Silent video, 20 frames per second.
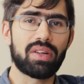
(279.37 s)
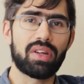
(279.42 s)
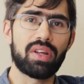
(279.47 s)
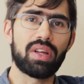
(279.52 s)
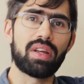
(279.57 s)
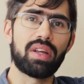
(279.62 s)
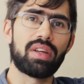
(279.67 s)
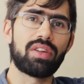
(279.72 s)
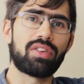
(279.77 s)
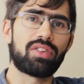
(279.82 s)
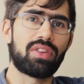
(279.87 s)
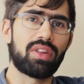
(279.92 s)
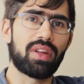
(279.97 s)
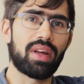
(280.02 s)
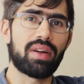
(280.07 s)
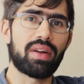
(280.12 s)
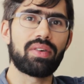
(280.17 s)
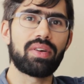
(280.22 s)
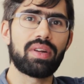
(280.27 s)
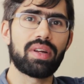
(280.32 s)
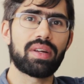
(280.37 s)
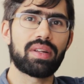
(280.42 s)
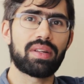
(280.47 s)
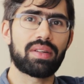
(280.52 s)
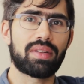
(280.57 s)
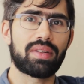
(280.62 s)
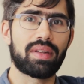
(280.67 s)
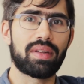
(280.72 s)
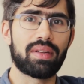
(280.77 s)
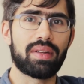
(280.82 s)
is the area
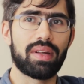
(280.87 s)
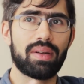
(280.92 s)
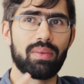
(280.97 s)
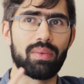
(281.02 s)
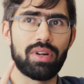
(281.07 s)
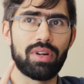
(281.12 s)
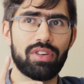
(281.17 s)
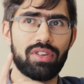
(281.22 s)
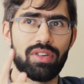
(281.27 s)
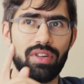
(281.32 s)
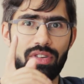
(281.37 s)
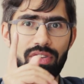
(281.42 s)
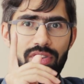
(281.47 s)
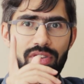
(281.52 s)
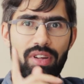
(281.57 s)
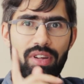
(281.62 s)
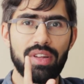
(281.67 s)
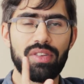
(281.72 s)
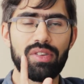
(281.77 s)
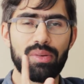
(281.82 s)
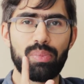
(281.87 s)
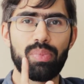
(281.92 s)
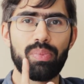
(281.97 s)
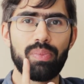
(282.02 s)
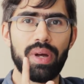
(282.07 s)
in which the center